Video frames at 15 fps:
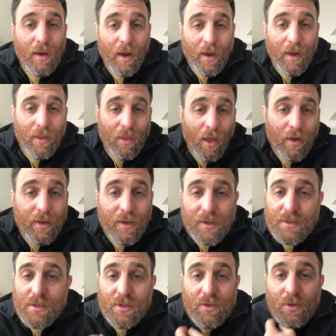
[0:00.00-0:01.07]
I got lucky
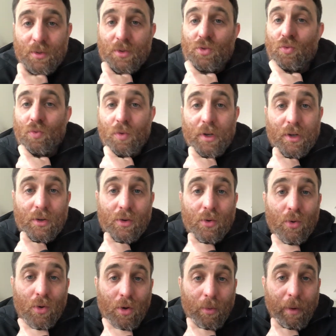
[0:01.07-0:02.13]
because the dude was real
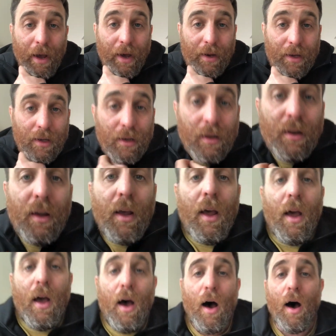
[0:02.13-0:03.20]
cool about it.
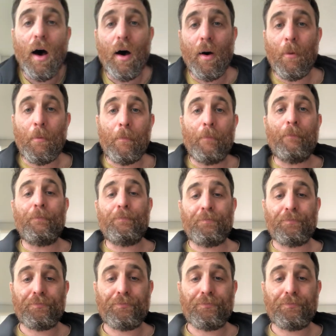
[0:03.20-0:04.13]
Um,